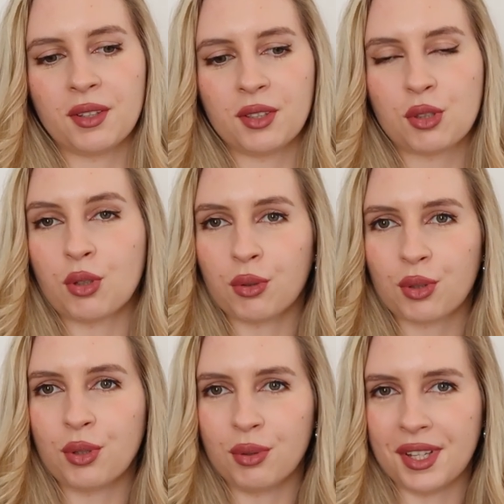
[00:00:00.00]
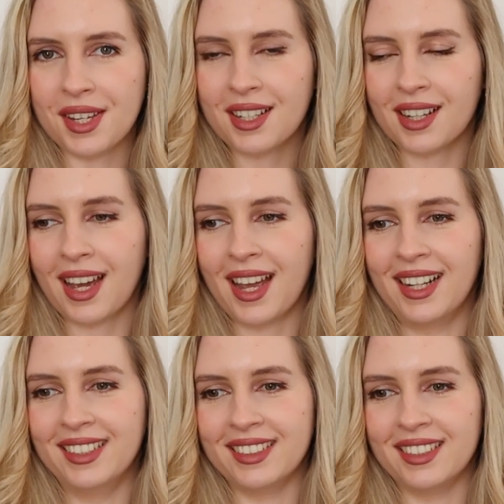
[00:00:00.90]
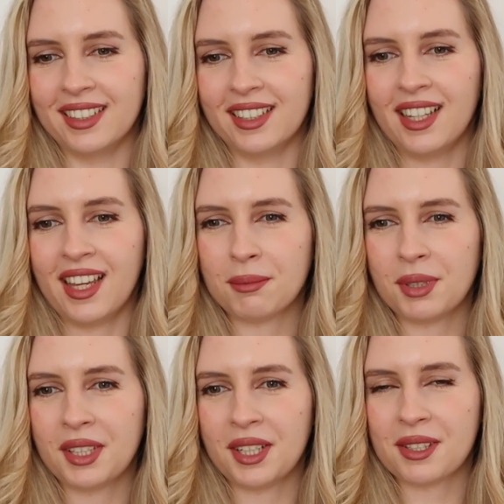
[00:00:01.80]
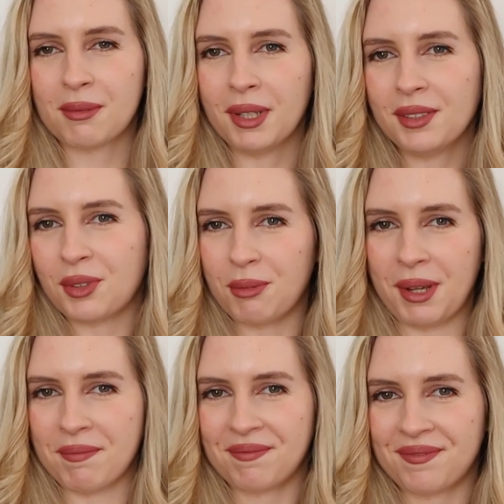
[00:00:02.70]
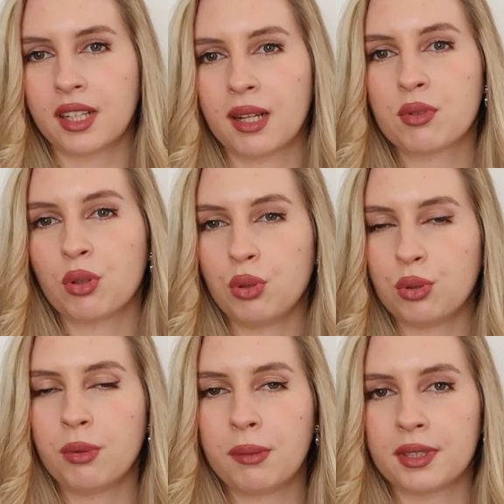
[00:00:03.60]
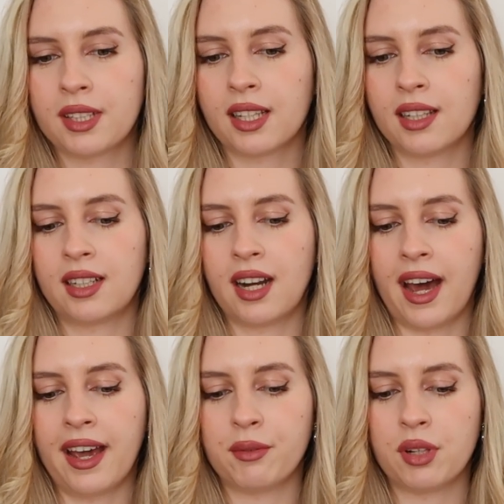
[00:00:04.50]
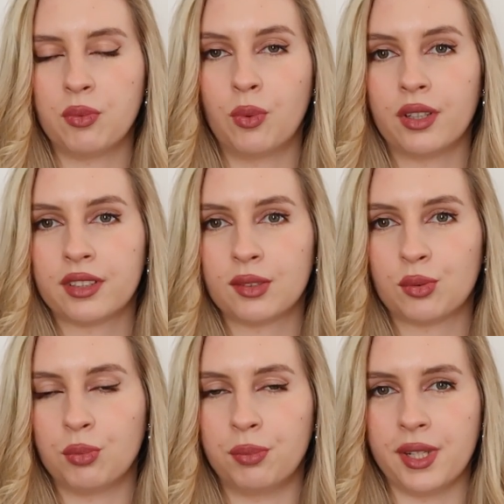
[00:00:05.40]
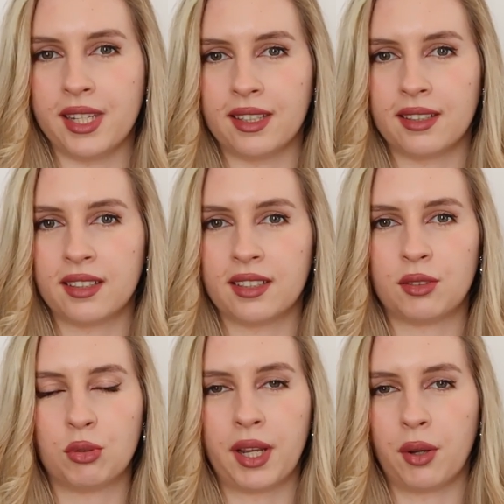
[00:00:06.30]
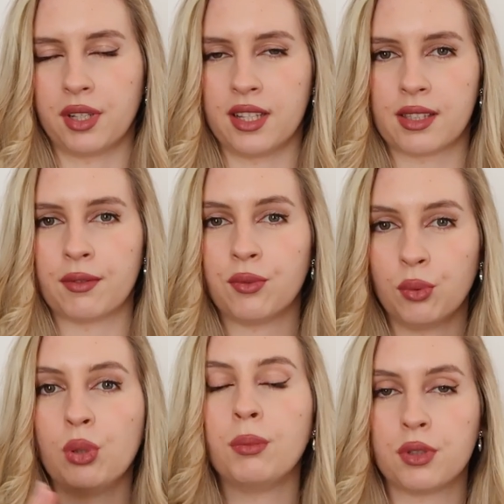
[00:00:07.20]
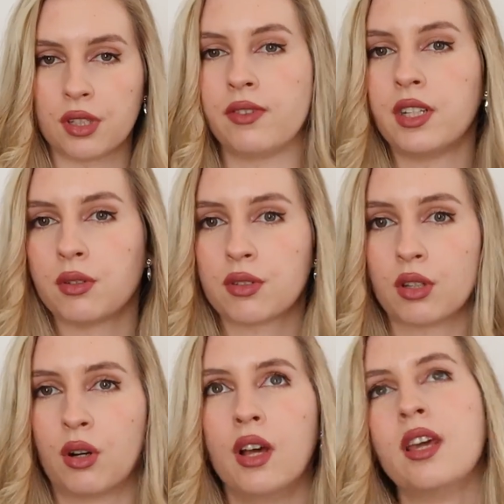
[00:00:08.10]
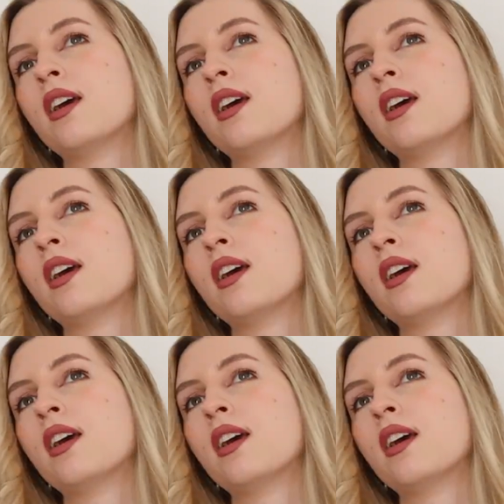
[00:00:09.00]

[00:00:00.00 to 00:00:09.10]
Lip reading: so unique, and something that is meant for me. When it comes to YouTube in particular, I really wanted to bring to my audience full music videos, so